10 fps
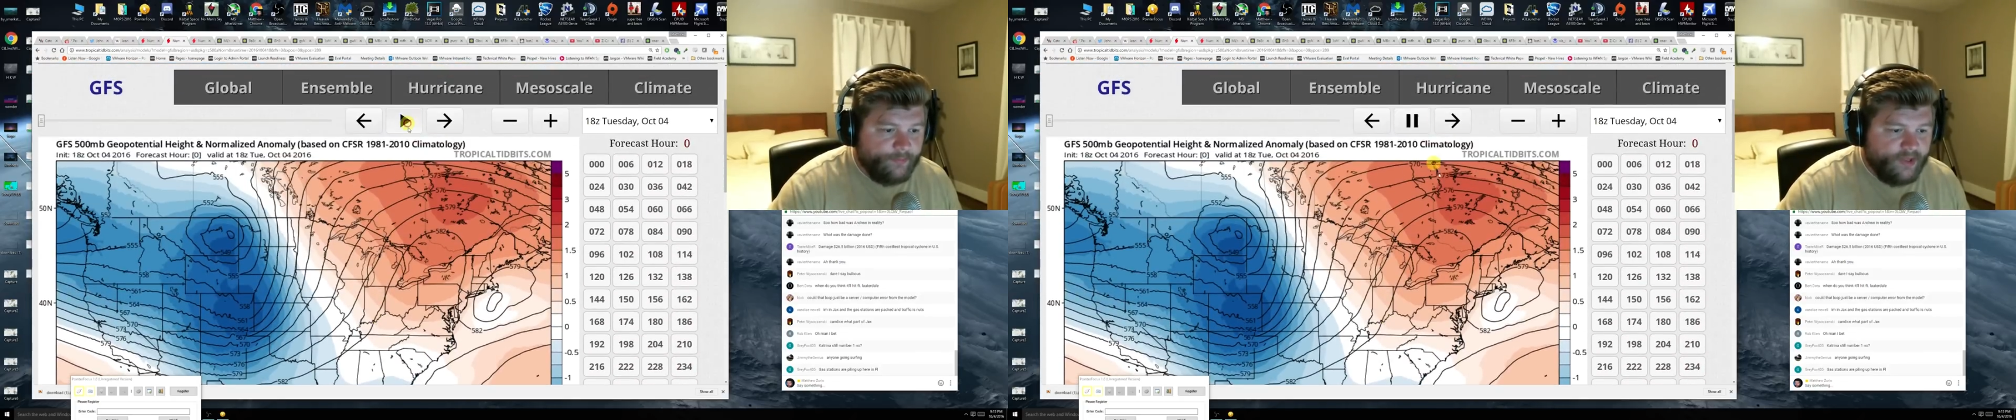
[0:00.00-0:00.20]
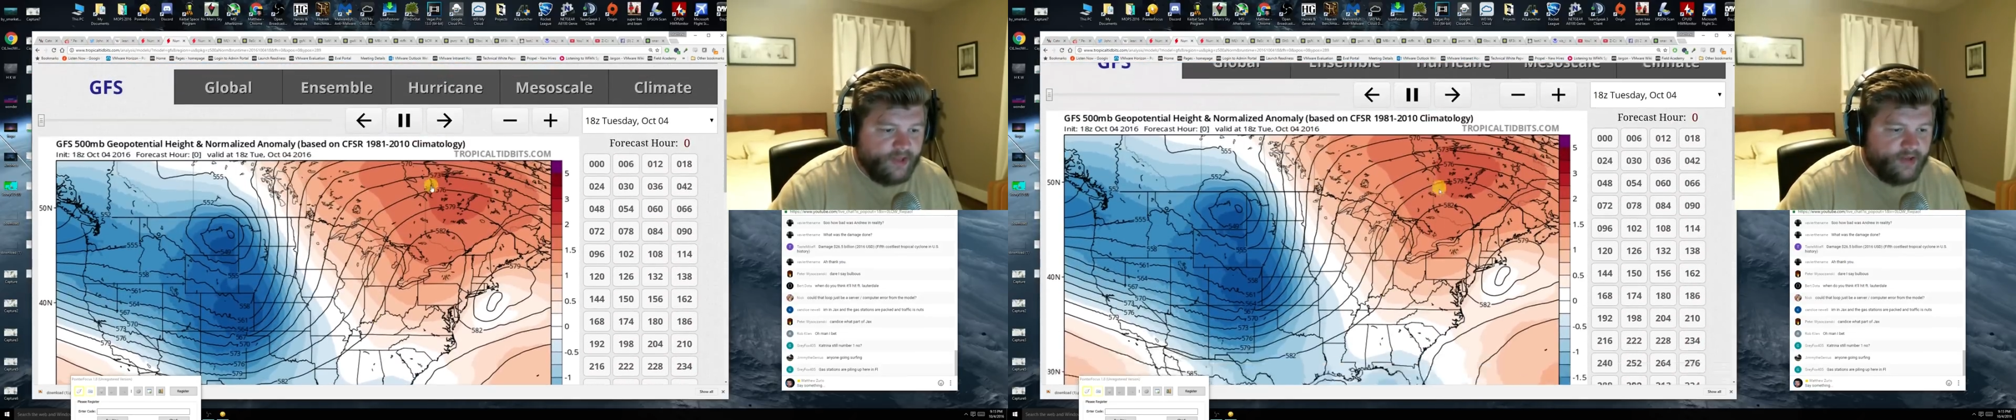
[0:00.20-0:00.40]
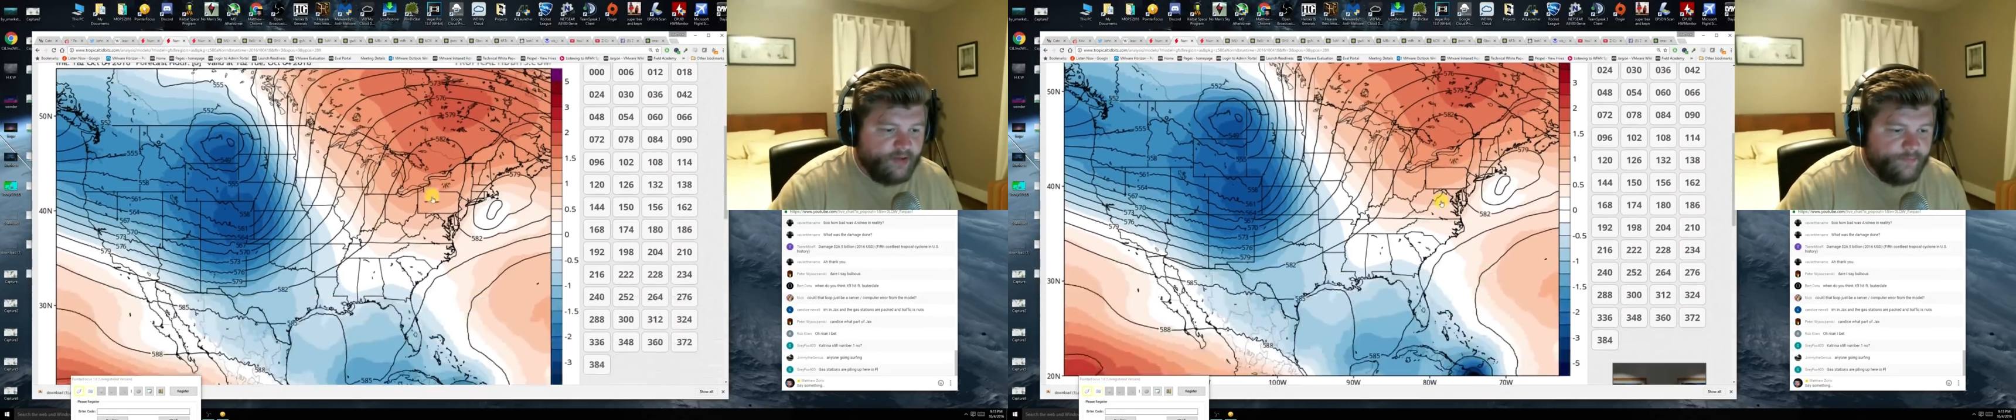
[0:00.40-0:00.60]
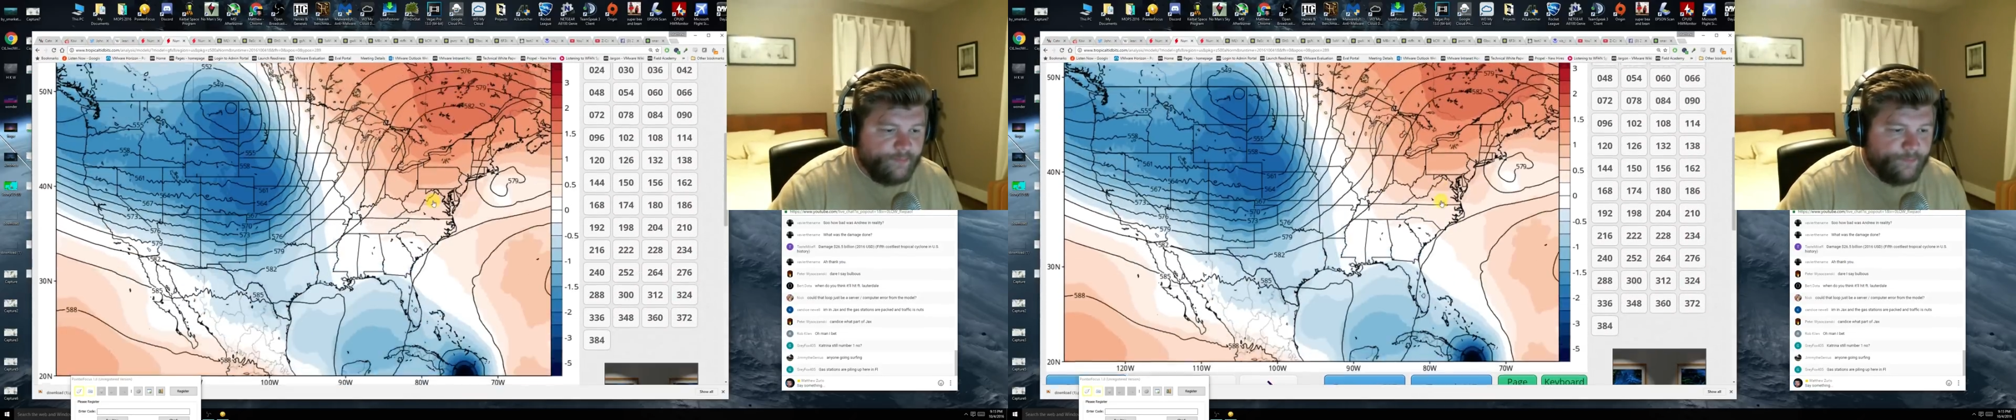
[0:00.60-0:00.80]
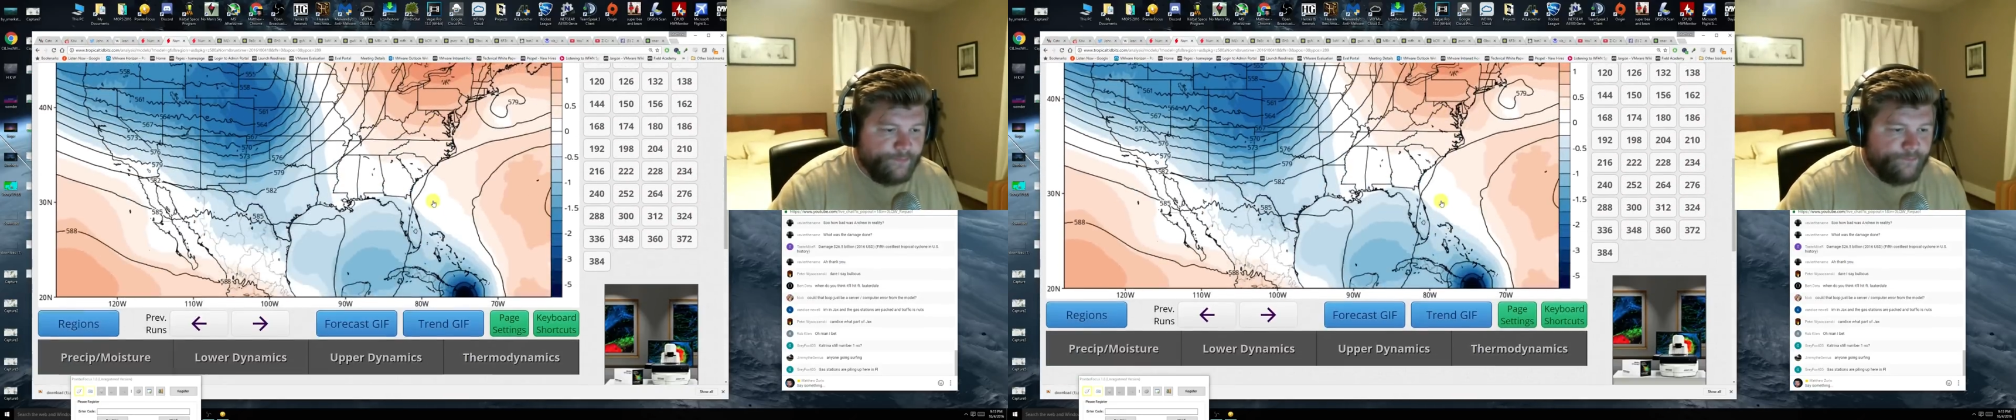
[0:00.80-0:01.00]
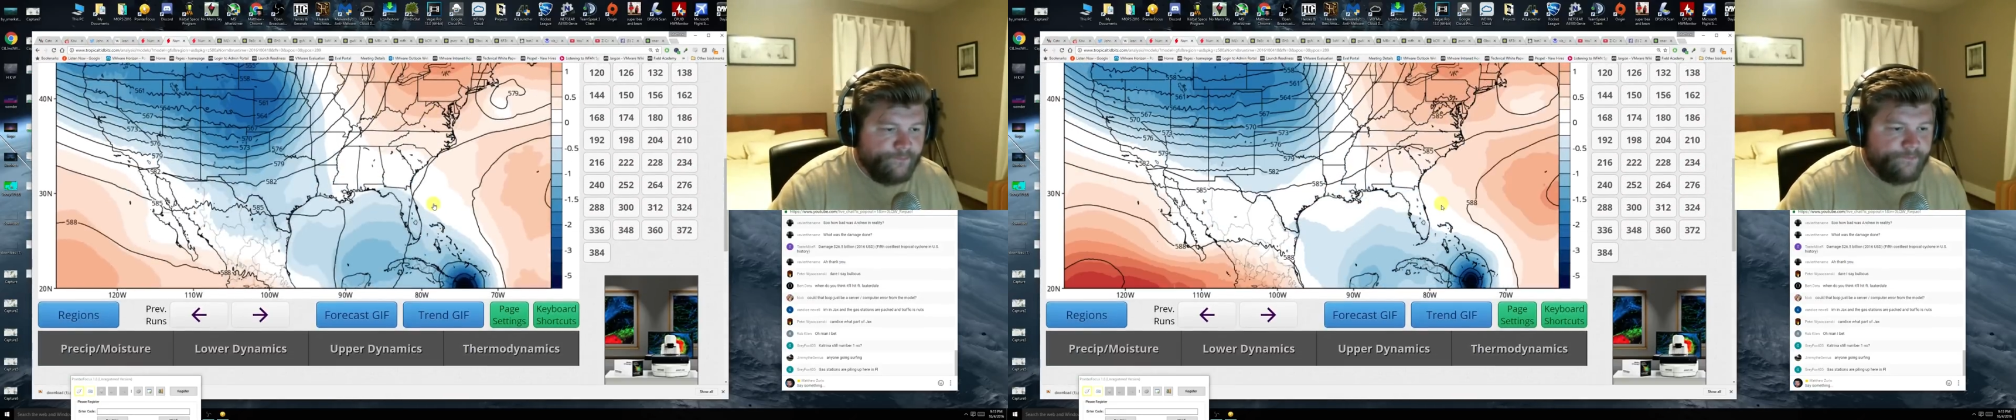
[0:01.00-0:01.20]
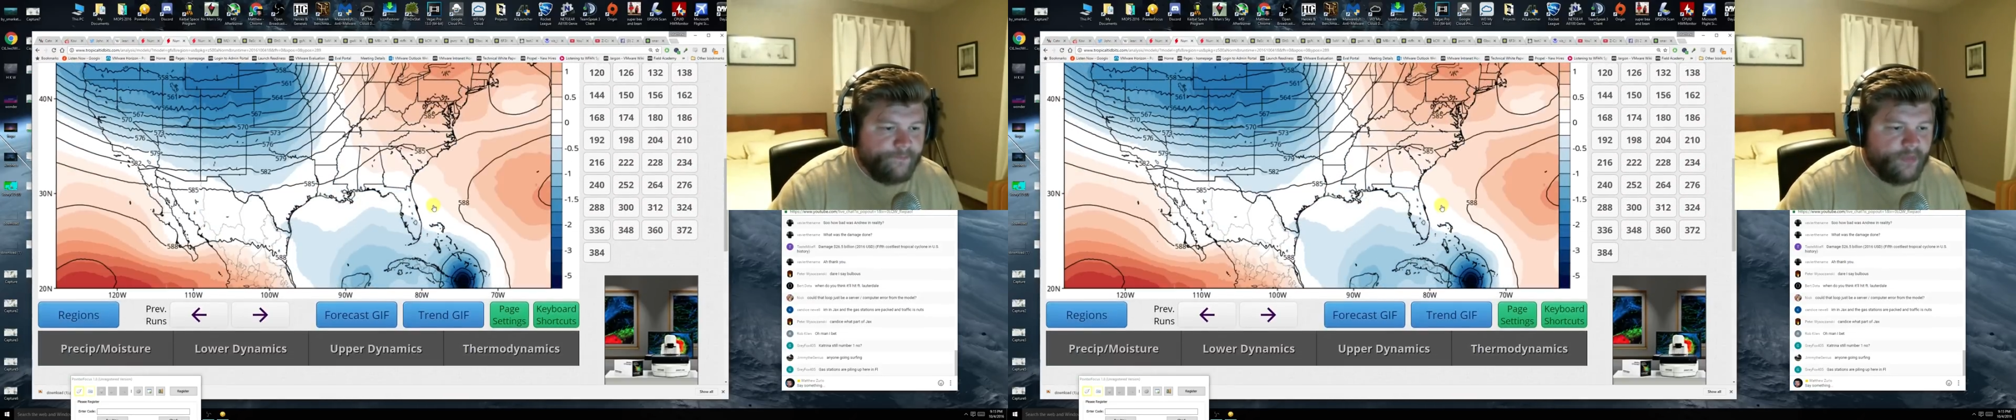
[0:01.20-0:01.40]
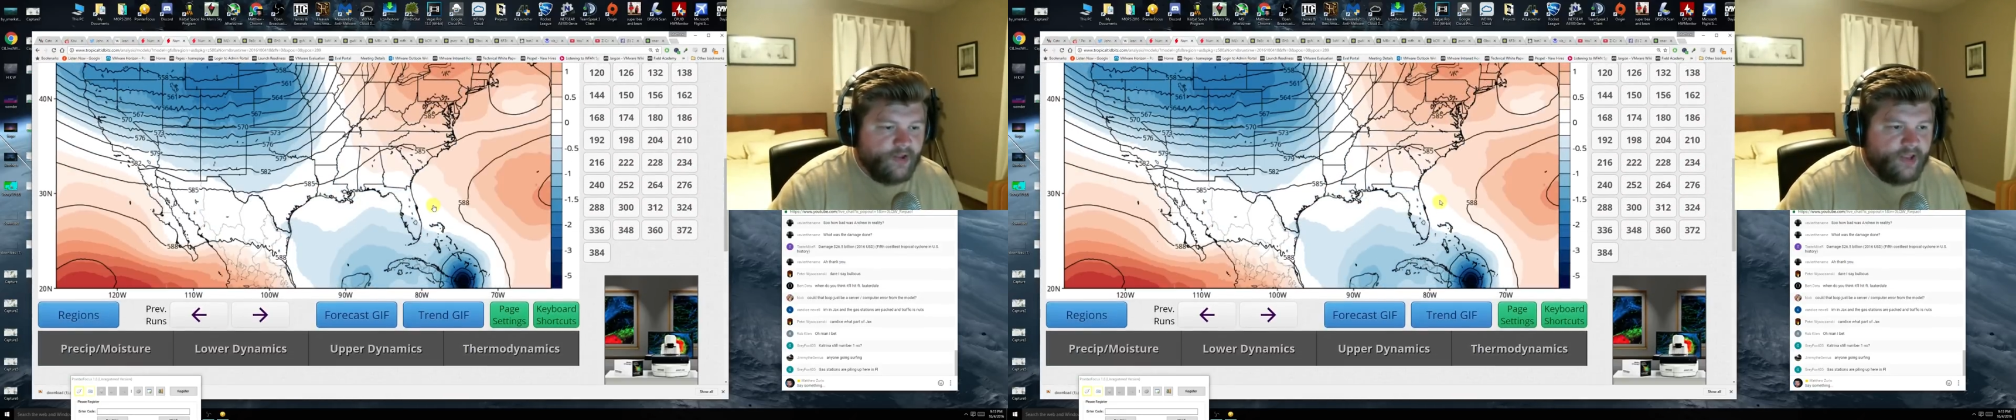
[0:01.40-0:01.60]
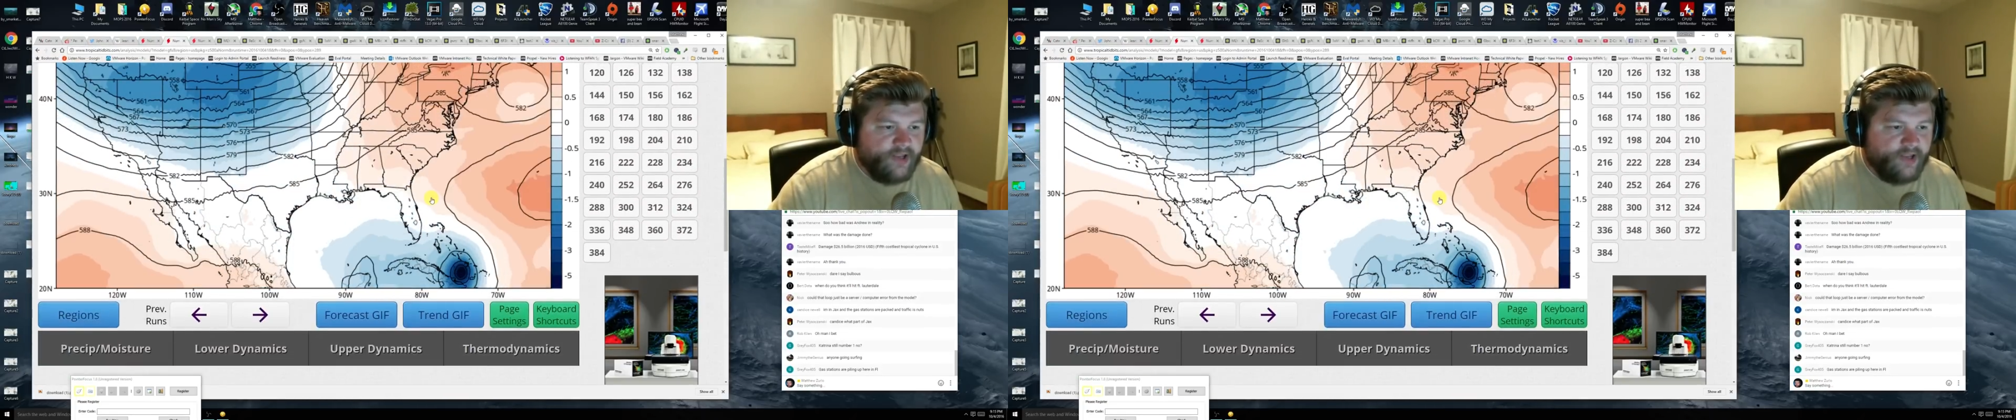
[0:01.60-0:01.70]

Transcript: be a